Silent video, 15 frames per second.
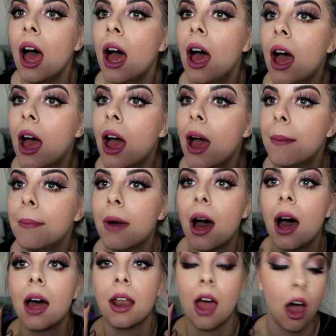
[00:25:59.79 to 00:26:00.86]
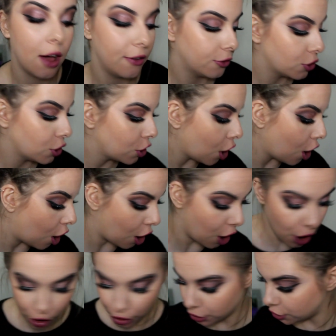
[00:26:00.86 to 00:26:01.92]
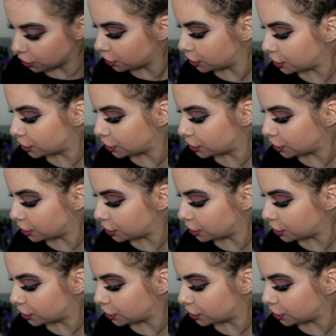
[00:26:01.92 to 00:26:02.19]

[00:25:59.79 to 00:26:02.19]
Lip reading: And I've got